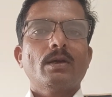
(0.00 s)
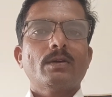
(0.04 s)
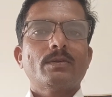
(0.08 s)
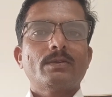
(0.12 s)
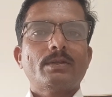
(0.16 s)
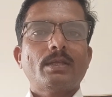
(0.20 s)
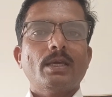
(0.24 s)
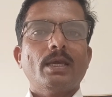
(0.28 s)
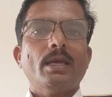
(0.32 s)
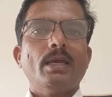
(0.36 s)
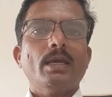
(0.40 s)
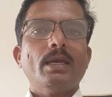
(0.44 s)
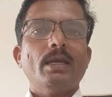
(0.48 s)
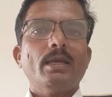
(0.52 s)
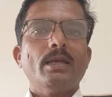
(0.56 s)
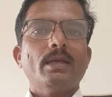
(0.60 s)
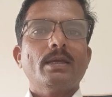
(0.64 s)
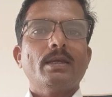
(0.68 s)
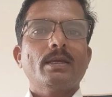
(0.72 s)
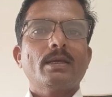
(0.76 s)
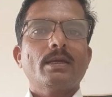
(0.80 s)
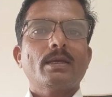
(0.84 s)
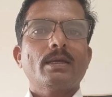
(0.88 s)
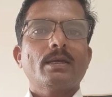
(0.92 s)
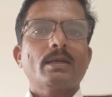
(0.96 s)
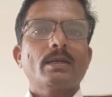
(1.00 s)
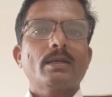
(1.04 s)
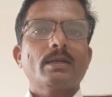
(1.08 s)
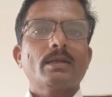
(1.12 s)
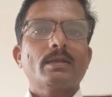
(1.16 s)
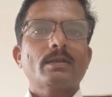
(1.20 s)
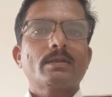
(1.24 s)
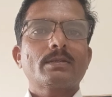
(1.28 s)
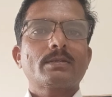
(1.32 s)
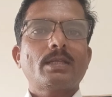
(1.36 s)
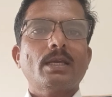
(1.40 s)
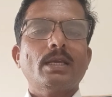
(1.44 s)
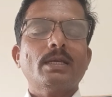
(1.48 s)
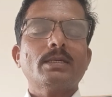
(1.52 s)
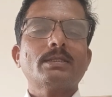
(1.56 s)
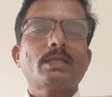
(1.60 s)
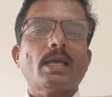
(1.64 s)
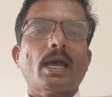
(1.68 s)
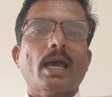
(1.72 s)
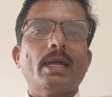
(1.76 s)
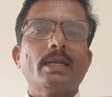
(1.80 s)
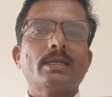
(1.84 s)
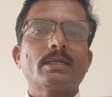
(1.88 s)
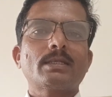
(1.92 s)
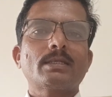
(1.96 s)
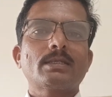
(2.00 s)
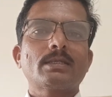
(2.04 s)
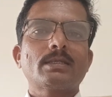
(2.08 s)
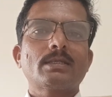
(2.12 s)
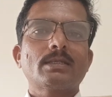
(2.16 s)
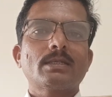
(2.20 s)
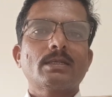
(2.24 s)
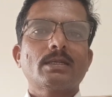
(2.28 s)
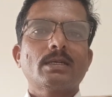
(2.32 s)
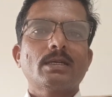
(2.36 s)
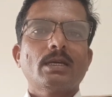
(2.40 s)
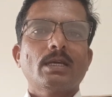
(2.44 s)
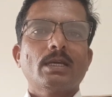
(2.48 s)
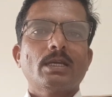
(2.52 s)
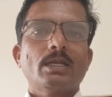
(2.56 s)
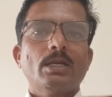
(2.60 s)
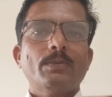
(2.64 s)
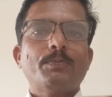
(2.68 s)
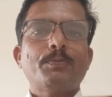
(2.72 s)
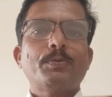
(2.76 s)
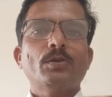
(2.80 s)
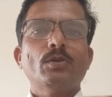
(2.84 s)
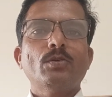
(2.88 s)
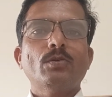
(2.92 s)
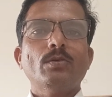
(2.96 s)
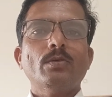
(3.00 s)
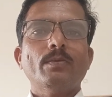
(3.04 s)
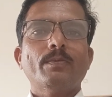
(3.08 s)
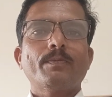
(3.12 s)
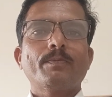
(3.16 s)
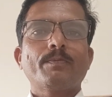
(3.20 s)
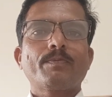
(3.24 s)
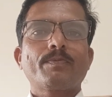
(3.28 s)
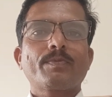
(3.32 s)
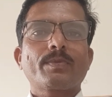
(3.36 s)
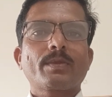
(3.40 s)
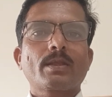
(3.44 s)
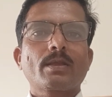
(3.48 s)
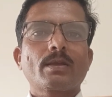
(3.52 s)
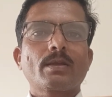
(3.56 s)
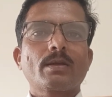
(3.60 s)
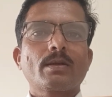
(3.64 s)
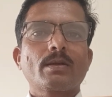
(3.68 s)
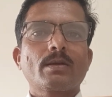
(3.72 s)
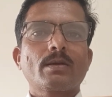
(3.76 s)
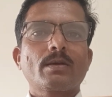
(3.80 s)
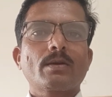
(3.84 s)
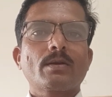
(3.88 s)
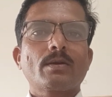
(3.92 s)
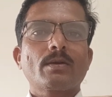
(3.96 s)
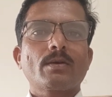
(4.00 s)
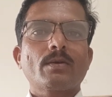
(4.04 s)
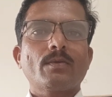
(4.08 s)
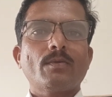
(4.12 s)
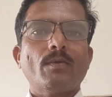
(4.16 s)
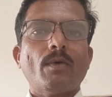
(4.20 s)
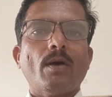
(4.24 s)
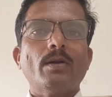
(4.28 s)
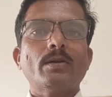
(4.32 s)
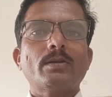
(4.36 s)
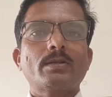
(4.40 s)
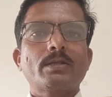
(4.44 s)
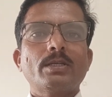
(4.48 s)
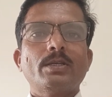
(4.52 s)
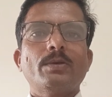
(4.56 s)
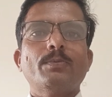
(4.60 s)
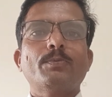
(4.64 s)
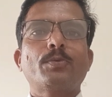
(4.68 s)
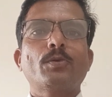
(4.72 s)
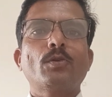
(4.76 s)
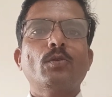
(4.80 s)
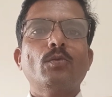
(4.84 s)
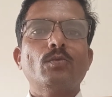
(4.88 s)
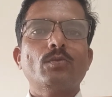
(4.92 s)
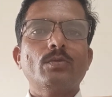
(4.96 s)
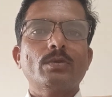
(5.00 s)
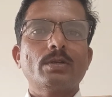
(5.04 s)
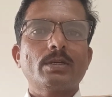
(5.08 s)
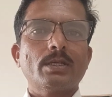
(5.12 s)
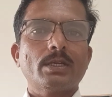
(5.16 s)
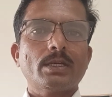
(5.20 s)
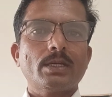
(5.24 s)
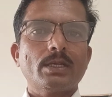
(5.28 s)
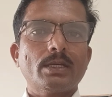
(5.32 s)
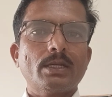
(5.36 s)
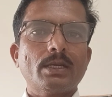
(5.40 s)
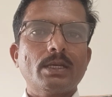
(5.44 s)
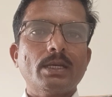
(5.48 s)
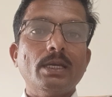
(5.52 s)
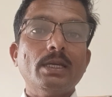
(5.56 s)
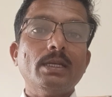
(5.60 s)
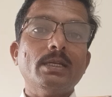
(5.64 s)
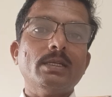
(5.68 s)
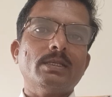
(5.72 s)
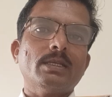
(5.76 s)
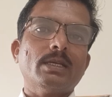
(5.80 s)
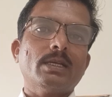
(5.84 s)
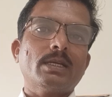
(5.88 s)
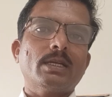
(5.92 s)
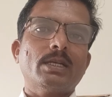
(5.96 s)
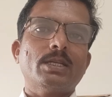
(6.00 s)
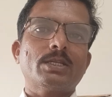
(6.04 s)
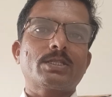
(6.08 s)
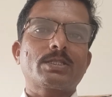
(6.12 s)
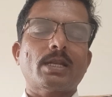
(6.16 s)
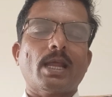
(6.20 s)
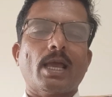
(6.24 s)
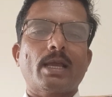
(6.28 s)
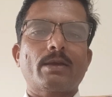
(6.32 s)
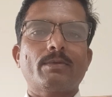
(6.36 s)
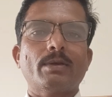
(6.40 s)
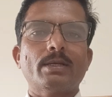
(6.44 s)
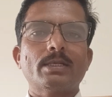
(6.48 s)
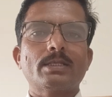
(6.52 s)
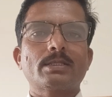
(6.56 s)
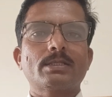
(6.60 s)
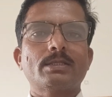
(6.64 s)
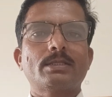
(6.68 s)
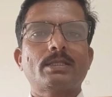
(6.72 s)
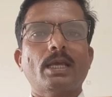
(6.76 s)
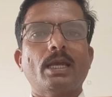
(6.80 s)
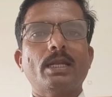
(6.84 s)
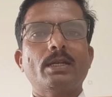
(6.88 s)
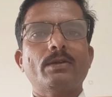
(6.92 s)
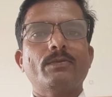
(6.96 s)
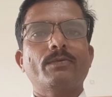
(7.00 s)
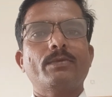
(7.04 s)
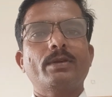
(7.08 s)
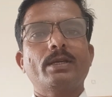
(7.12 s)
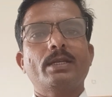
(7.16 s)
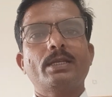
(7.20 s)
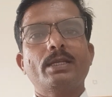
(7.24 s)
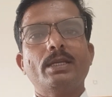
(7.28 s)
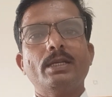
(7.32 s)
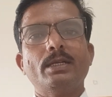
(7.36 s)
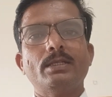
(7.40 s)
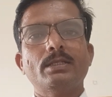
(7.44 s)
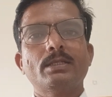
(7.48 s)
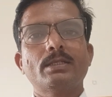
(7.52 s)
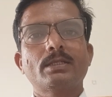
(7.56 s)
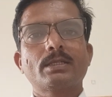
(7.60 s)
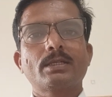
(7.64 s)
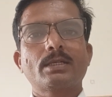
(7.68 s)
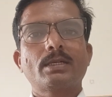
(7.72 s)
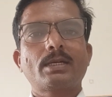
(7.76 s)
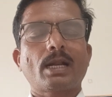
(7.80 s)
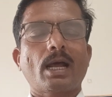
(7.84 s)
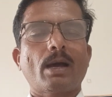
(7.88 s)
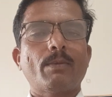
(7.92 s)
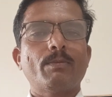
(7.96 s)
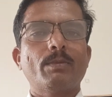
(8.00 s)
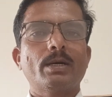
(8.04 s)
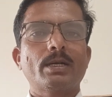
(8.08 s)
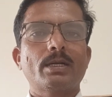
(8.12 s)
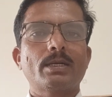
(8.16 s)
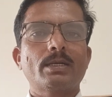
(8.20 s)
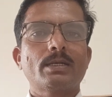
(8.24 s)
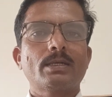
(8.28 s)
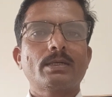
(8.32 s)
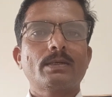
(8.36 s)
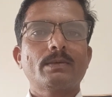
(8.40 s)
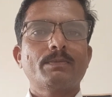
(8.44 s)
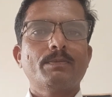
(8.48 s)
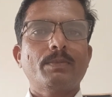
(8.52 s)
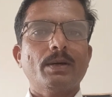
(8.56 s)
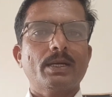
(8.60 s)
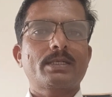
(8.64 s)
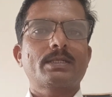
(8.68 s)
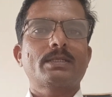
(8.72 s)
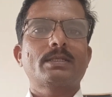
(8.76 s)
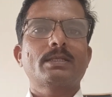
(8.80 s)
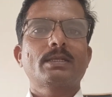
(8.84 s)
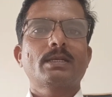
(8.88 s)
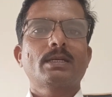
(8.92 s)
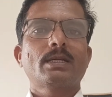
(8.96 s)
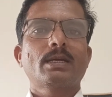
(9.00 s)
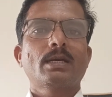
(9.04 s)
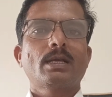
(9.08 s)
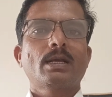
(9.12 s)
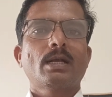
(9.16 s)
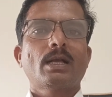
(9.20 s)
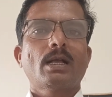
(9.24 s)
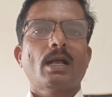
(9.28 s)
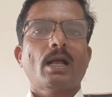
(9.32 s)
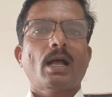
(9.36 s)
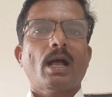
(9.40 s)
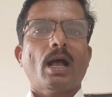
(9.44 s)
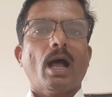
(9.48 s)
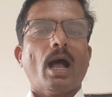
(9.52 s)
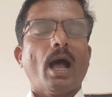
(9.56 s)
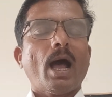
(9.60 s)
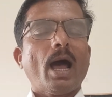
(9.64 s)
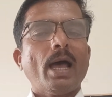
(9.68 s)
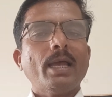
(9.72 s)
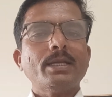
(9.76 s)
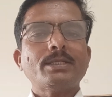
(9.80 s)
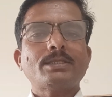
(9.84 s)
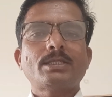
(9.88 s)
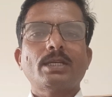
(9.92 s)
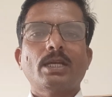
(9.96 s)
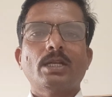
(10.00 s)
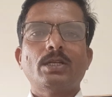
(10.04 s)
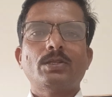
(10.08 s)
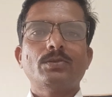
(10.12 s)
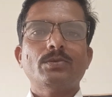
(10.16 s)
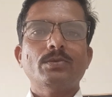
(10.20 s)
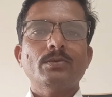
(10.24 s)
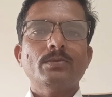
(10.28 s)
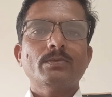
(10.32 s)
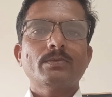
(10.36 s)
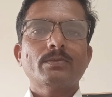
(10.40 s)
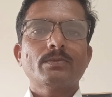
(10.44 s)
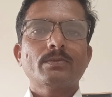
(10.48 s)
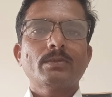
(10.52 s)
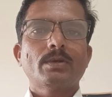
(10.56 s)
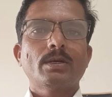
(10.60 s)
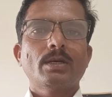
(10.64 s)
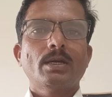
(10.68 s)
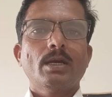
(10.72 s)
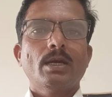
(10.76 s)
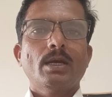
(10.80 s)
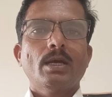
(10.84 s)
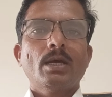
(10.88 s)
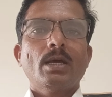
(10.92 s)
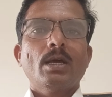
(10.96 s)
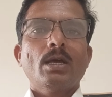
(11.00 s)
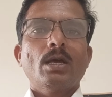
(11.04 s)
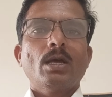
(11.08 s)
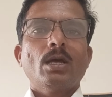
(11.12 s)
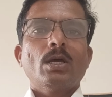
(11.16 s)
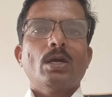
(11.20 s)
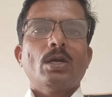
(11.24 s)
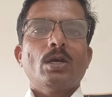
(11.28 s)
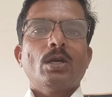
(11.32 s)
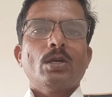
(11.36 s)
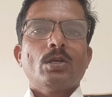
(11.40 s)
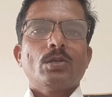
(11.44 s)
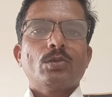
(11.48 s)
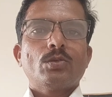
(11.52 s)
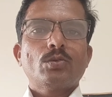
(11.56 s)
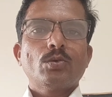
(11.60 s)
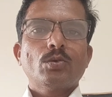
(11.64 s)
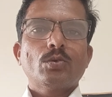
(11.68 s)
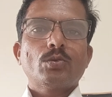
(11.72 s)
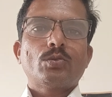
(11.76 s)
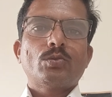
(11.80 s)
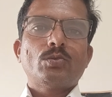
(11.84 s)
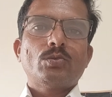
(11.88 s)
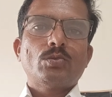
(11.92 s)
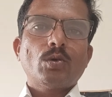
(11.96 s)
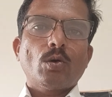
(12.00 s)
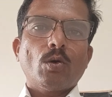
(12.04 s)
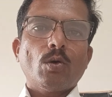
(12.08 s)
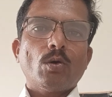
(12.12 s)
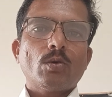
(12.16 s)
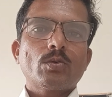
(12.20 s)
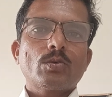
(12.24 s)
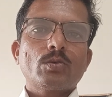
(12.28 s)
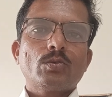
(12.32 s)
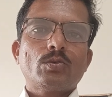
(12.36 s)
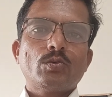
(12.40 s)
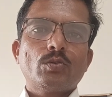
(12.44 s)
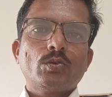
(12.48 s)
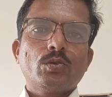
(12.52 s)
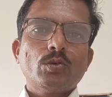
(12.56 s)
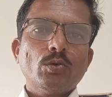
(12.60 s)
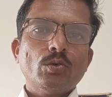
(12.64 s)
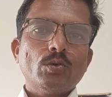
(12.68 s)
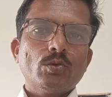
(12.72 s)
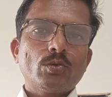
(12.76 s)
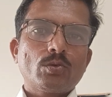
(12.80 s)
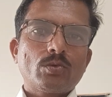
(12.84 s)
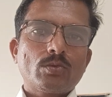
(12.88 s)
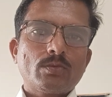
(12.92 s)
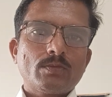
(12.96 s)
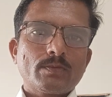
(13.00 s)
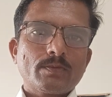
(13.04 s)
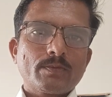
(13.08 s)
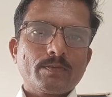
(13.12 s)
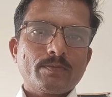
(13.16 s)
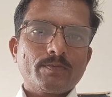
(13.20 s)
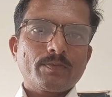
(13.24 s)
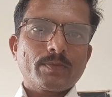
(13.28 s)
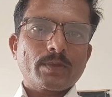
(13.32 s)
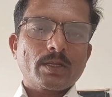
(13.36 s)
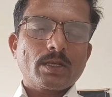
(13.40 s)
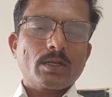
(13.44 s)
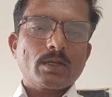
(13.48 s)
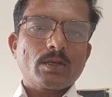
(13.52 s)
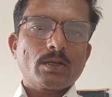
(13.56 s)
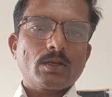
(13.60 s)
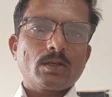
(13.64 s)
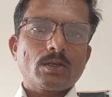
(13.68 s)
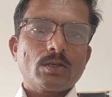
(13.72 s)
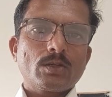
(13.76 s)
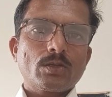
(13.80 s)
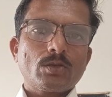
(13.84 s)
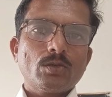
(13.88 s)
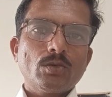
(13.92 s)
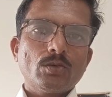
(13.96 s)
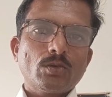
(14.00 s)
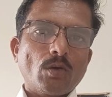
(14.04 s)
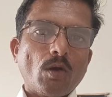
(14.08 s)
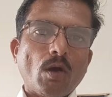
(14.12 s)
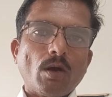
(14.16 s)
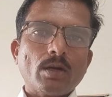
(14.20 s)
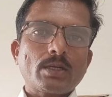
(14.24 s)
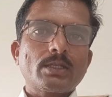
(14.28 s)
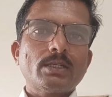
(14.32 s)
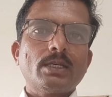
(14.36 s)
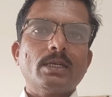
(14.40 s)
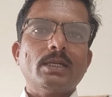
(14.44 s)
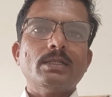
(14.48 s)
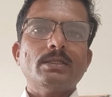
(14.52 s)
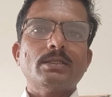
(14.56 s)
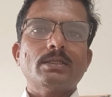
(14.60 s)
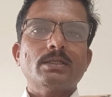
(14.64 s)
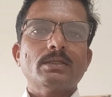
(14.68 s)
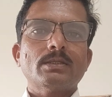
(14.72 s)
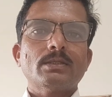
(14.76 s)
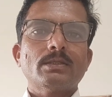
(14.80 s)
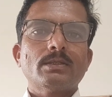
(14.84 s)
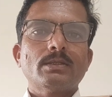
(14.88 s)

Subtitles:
they think that if you want to improve in English language, then we need grammar. But I tell you, you do you not need